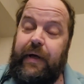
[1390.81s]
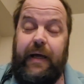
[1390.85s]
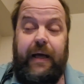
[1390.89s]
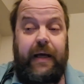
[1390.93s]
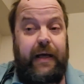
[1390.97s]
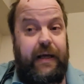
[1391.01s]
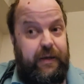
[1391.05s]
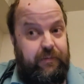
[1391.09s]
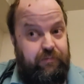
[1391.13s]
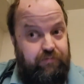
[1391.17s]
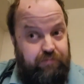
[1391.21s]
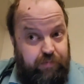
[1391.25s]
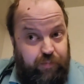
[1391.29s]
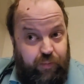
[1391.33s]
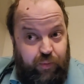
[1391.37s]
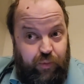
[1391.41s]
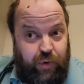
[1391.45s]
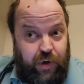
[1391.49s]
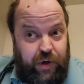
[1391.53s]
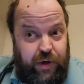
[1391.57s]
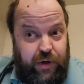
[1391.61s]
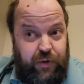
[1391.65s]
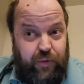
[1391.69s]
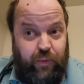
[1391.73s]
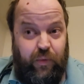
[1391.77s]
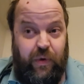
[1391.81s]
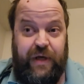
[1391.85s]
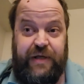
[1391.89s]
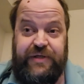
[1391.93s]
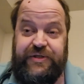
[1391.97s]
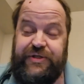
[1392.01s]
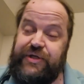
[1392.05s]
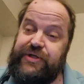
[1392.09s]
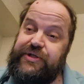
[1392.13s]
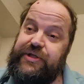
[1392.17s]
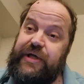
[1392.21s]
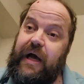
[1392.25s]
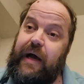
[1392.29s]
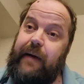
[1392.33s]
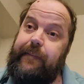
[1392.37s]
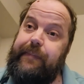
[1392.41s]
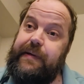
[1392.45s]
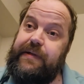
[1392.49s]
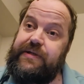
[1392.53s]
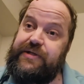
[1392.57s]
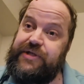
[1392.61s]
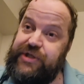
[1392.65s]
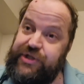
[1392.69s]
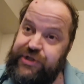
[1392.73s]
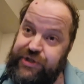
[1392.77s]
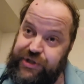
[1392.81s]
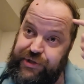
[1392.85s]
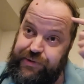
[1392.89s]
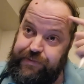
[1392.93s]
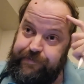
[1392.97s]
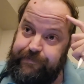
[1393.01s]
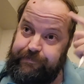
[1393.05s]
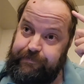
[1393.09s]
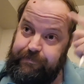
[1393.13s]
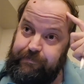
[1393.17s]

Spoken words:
And one of the ways this happens is